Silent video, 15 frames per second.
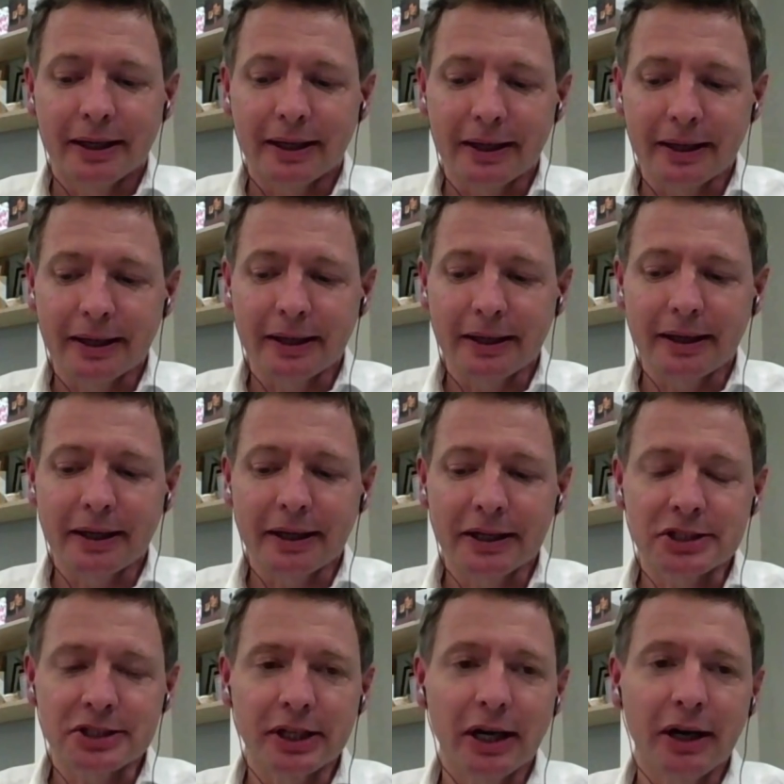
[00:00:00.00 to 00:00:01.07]
And
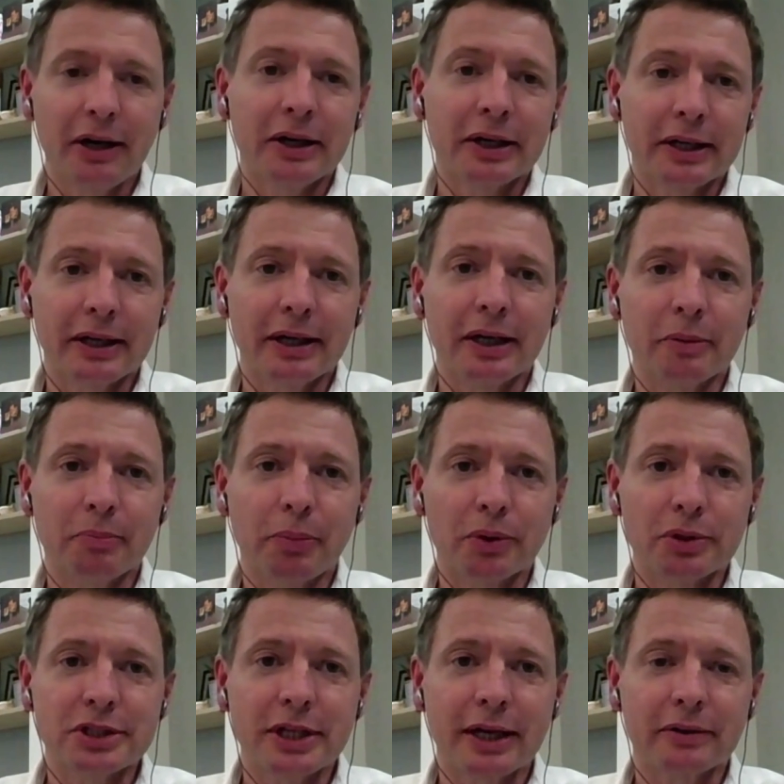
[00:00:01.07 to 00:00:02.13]
as the Eye
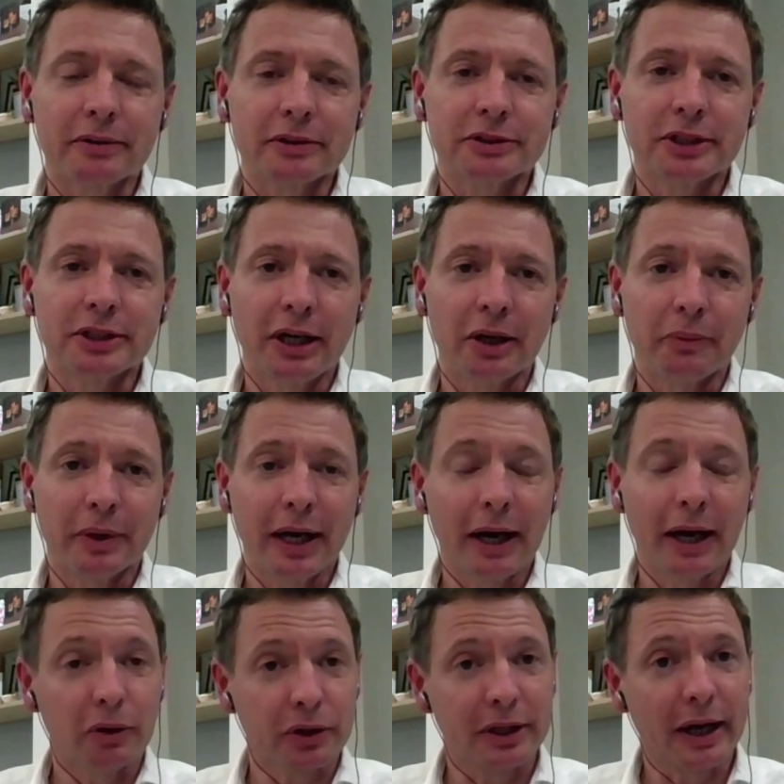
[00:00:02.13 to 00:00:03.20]
points out tonight, we're
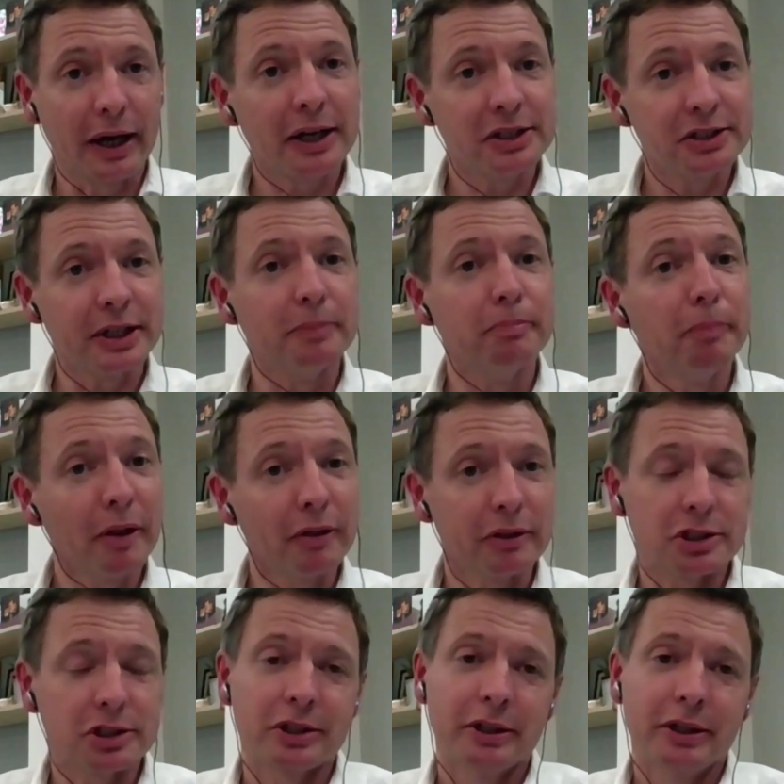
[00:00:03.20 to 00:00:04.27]
now looking at 18
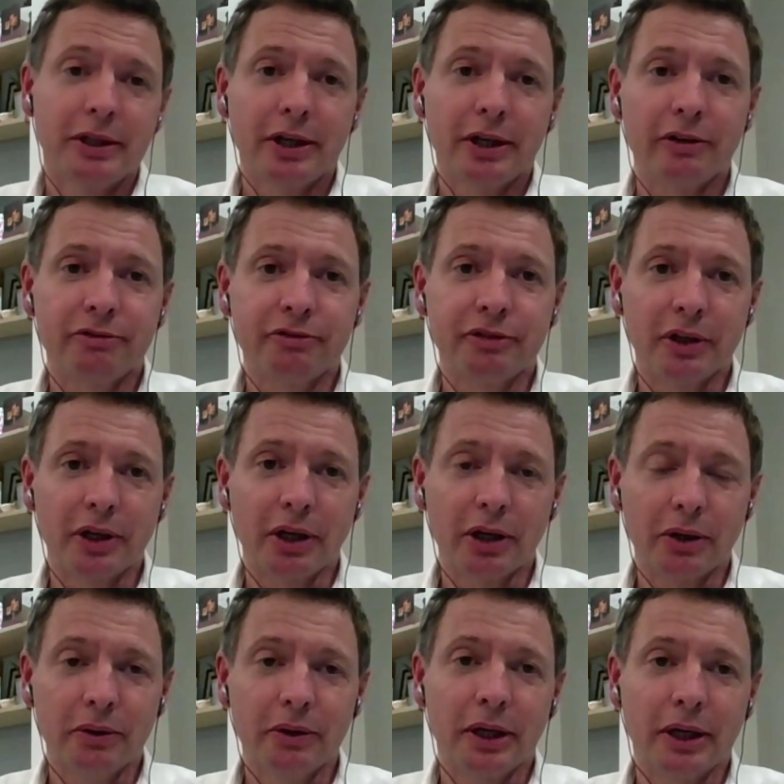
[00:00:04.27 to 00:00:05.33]
months of
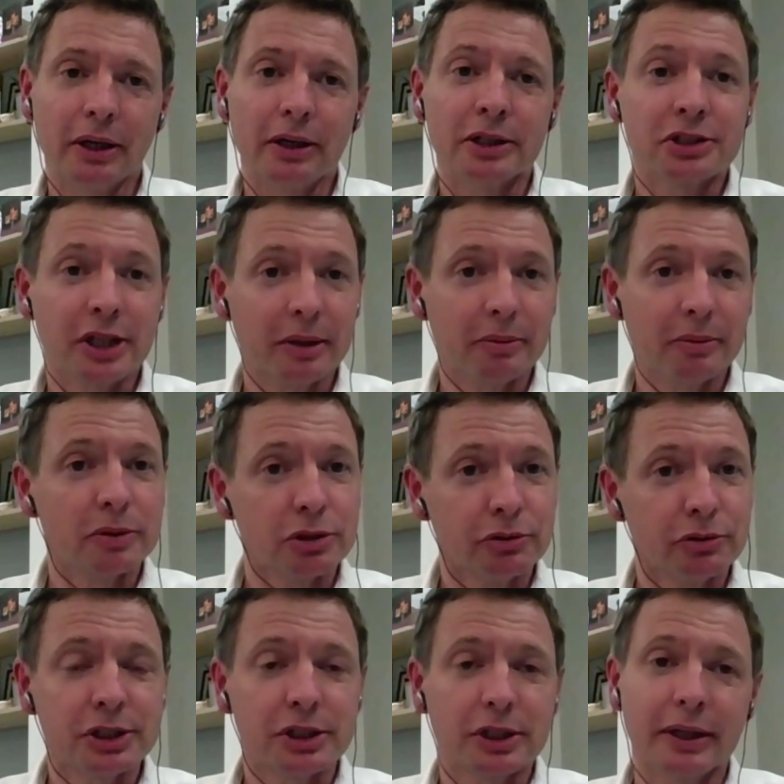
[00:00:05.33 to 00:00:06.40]
furlough, a scheme that was
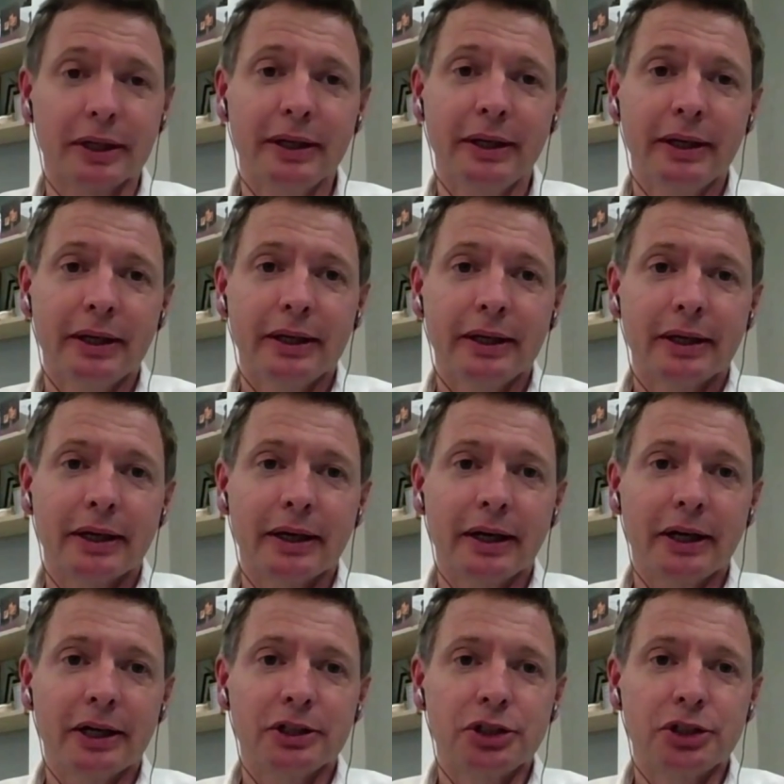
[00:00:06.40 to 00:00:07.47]
originally
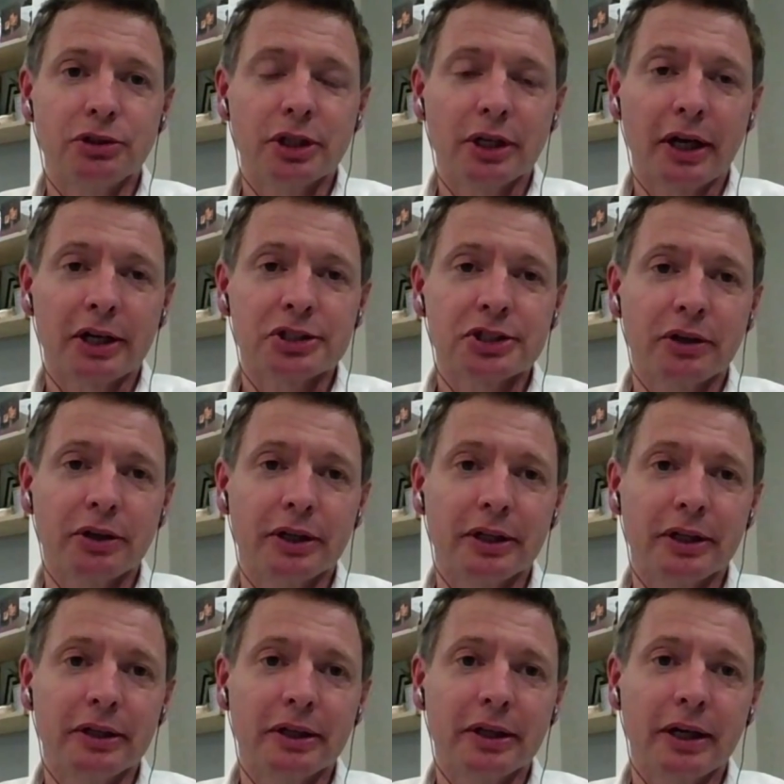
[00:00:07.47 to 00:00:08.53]
due to last
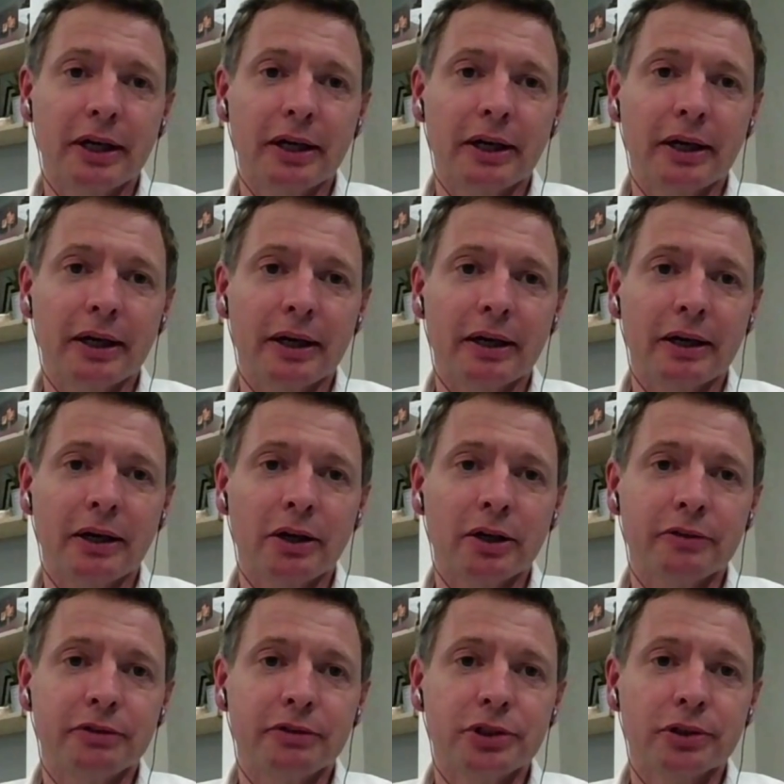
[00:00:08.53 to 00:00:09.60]
only
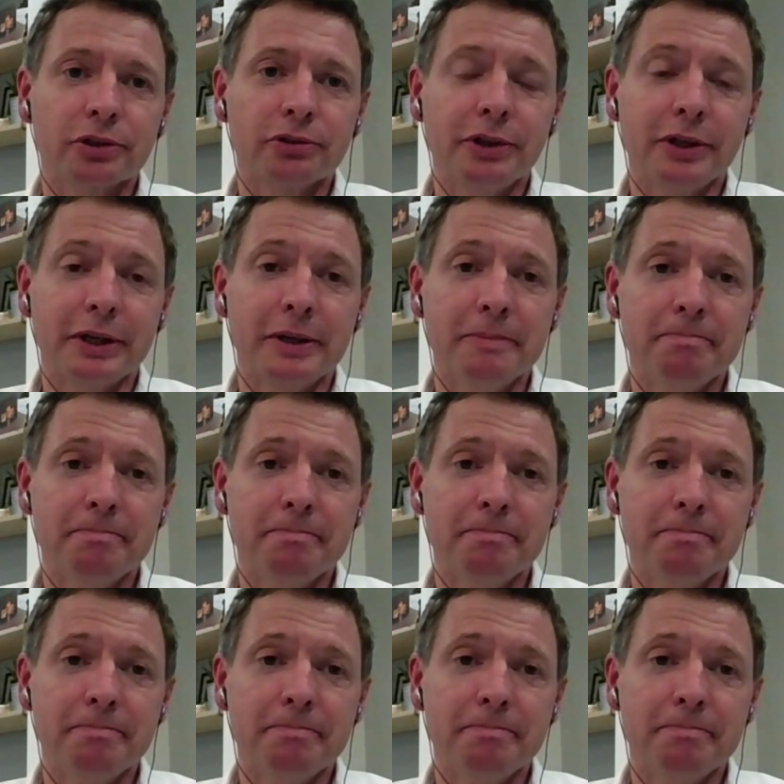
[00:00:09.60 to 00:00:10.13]
for 2 or 3.